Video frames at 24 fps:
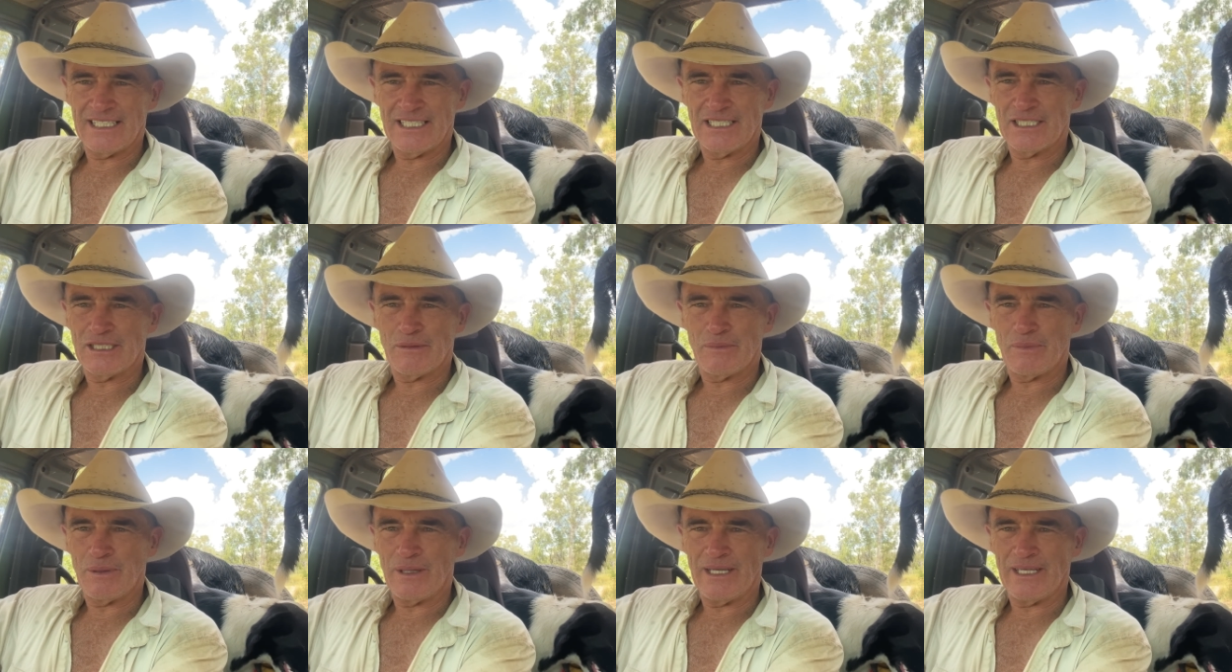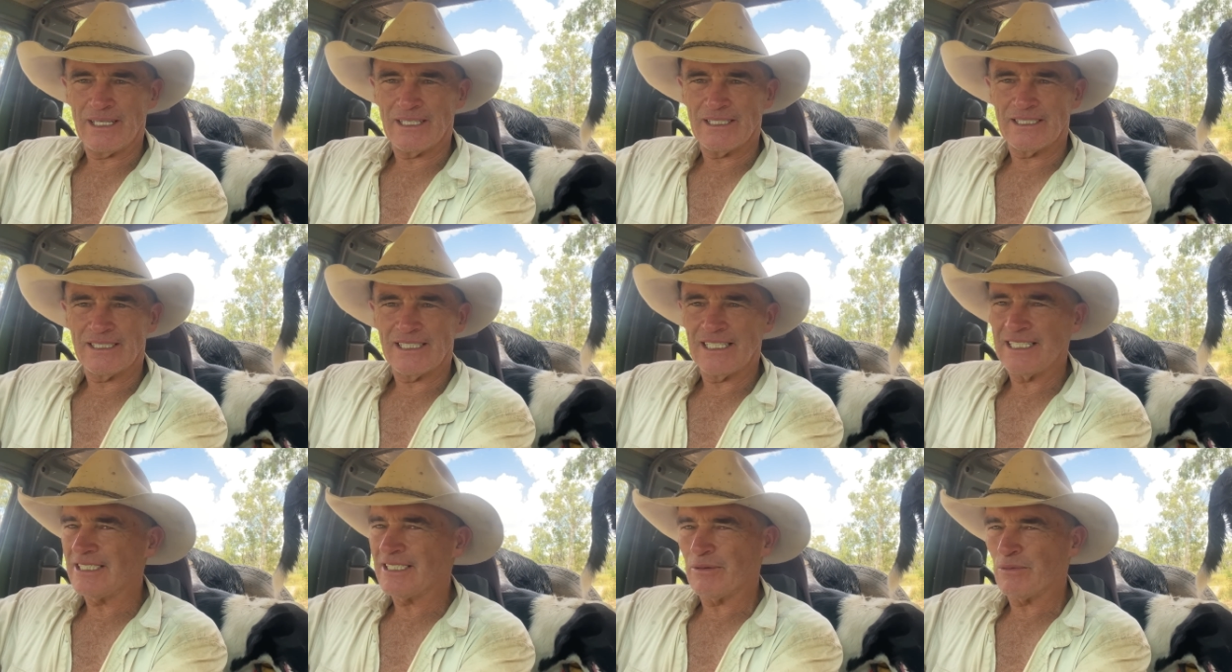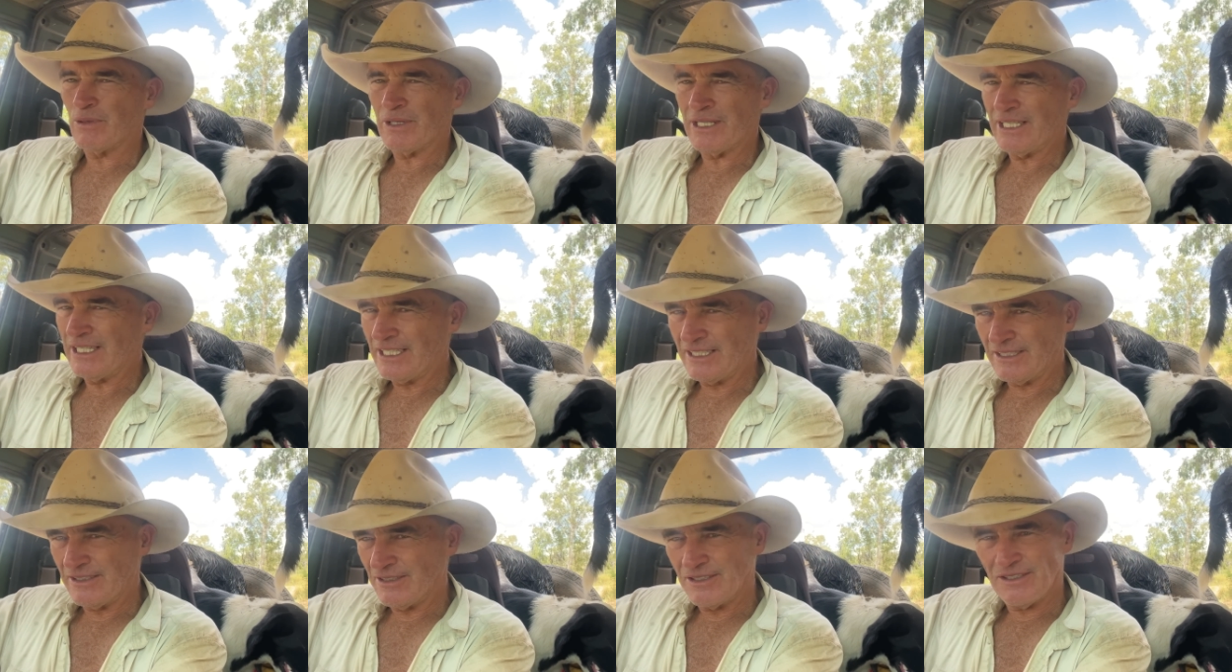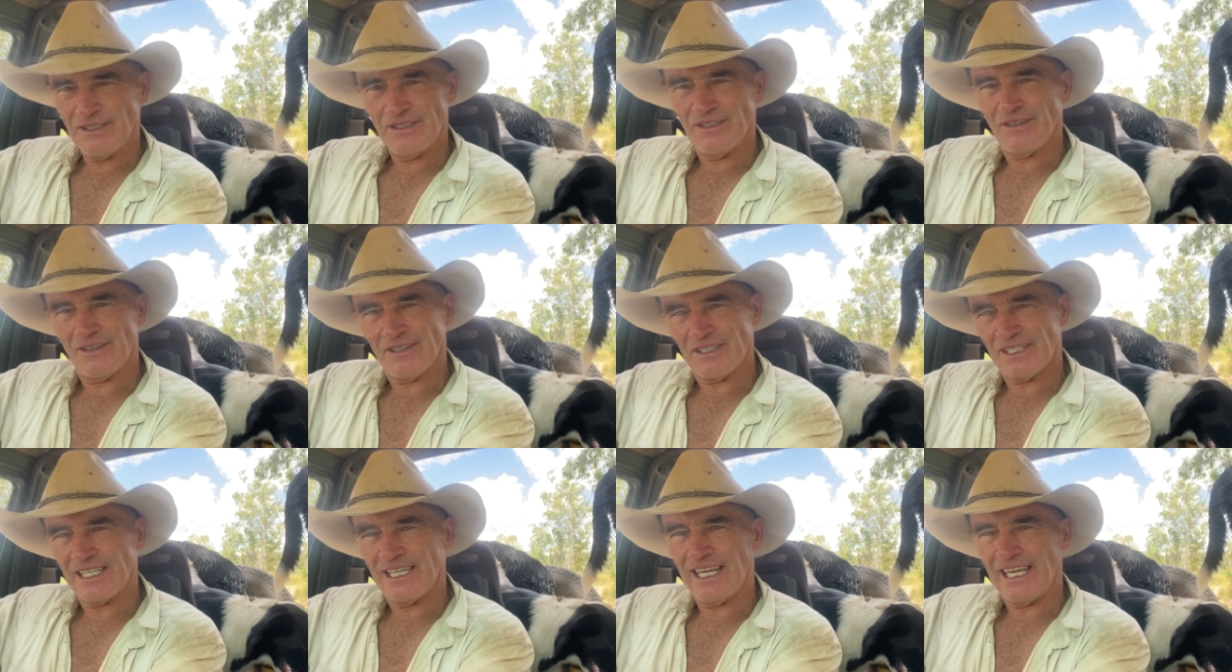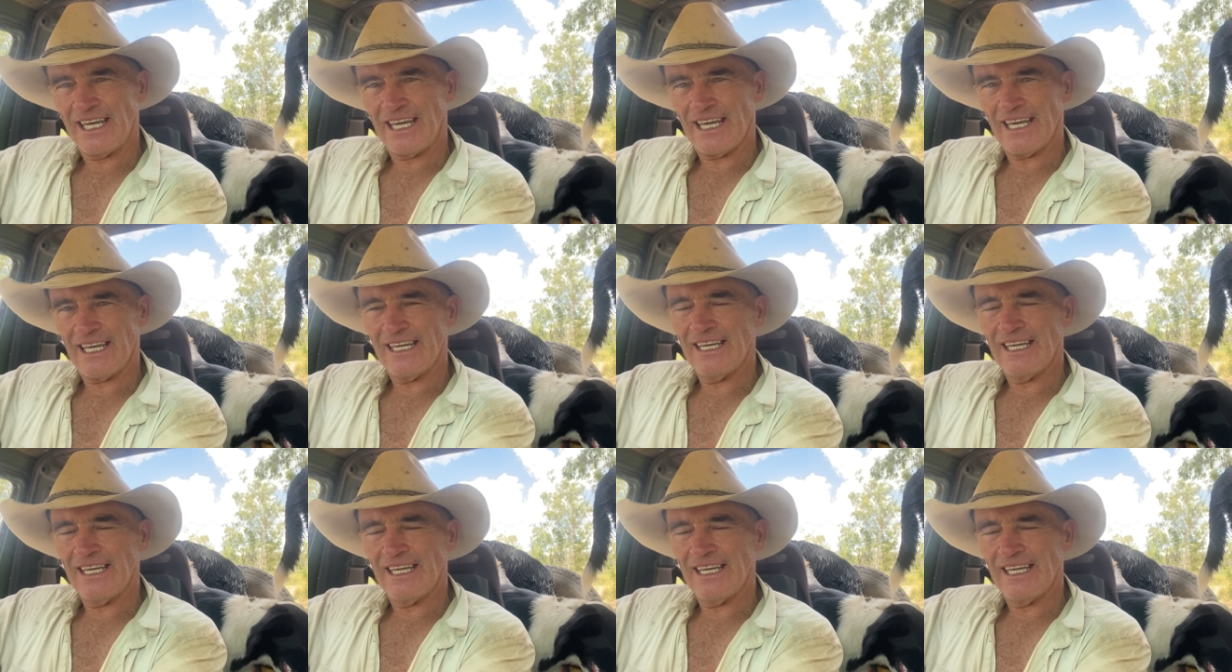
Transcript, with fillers: disappears. He said, we do not care.